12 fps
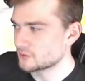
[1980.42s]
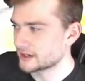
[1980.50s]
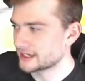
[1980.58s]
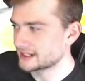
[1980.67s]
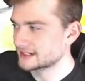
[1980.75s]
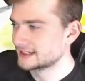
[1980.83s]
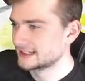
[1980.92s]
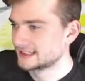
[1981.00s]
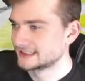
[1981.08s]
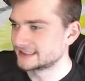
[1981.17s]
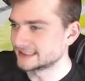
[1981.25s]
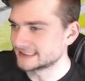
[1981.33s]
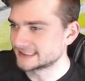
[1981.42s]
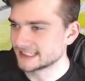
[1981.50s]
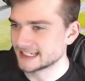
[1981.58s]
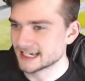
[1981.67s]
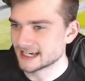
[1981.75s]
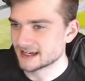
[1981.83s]
wait to
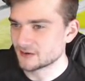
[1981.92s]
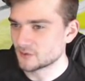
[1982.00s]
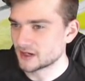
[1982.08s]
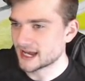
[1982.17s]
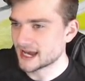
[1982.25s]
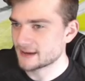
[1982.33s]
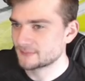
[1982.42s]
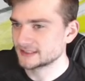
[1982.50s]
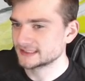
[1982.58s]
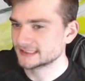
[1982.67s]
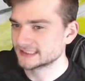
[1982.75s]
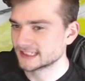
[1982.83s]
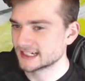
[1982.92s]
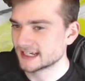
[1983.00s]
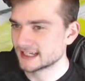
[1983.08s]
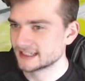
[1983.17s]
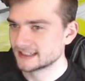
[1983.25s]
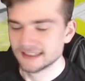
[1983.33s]
see uh, what happens
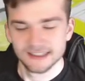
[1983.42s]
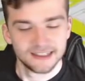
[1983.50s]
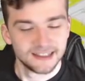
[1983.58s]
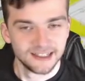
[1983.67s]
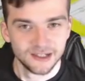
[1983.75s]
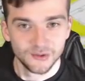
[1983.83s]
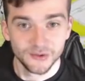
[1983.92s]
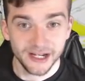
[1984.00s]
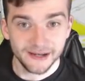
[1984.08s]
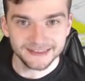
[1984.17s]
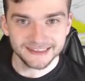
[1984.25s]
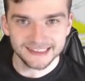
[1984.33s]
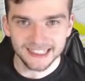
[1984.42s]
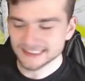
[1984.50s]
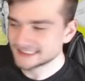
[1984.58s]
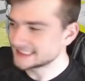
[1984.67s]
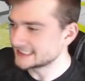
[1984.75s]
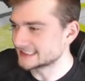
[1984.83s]
uh, what happens
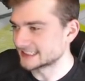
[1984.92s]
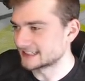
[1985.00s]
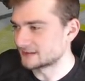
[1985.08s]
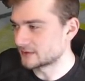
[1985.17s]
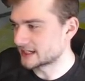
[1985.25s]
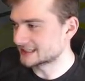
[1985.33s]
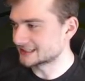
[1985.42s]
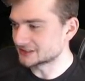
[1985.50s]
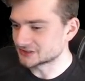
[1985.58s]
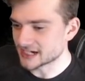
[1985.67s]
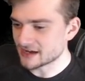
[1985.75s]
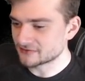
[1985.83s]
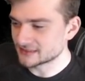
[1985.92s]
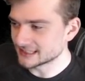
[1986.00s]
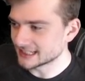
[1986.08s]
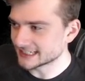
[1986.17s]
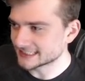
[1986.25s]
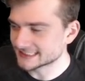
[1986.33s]
next season. We got the draft
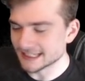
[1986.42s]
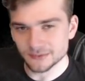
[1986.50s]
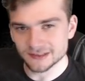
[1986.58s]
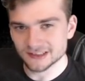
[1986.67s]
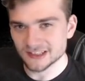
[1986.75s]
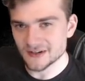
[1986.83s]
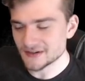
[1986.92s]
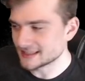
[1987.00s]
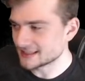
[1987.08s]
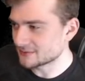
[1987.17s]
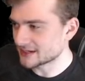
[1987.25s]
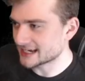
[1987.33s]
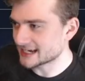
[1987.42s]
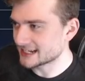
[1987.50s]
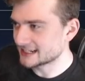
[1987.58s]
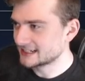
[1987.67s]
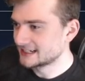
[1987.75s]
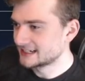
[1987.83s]
in the next episode, and then we
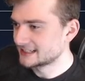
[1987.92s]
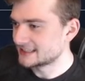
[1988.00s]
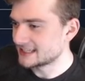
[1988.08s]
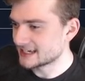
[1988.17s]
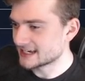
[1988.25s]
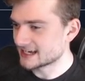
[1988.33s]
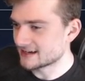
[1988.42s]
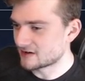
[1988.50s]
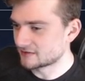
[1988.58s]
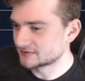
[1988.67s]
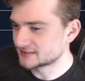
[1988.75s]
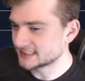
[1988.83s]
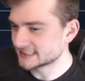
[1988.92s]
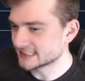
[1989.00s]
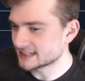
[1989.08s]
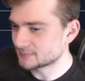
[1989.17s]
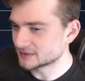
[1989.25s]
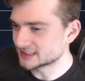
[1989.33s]
got the uh,
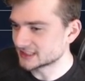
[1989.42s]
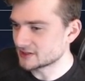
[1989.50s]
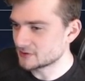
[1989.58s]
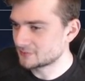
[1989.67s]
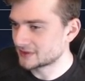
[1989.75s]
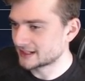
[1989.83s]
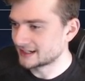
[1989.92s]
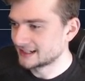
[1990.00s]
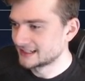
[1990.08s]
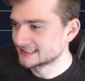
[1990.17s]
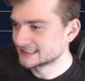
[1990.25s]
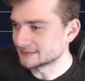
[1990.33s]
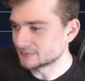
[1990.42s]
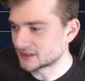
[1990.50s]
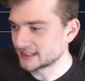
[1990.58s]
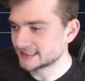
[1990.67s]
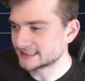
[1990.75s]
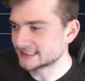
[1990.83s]
off-season episode, but... Some
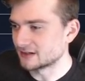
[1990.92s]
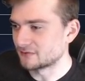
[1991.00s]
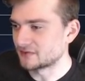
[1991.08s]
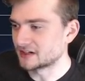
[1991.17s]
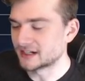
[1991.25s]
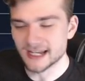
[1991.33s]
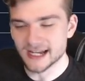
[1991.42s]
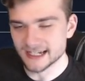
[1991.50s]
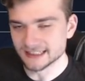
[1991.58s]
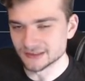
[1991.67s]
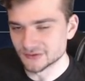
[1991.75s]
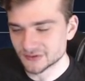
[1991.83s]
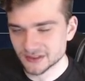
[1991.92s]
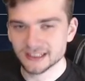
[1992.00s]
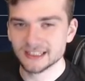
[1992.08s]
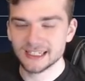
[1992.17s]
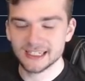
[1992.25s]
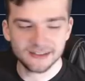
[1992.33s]
great stuff here, guys.
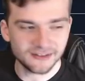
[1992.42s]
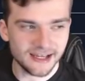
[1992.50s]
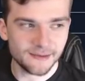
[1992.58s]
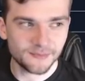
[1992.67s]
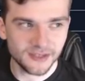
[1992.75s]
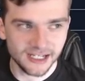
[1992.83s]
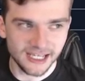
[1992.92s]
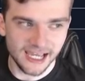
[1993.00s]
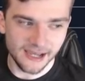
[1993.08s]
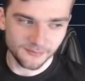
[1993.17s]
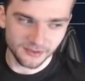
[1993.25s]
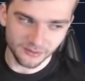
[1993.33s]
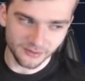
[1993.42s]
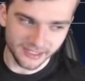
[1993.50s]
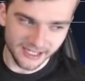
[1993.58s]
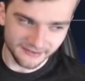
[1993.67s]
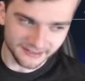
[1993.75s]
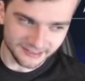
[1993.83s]
Really could not be any happier with
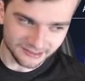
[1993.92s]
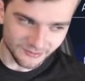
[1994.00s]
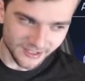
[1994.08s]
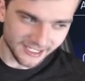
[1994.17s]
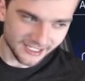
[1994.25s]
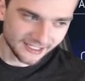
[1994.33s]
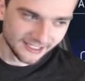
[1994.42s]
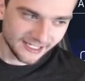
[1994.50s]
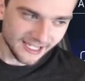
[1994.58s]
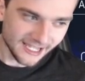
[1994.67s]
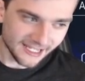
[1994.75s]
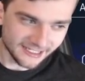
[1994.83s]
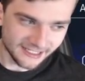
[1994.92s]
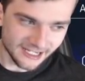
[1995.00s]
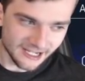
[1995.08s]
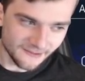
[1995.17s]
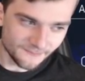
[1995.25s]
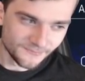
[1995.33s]
how this went. And,
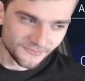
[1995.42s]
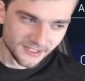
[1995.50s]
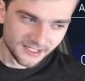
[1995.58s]
um,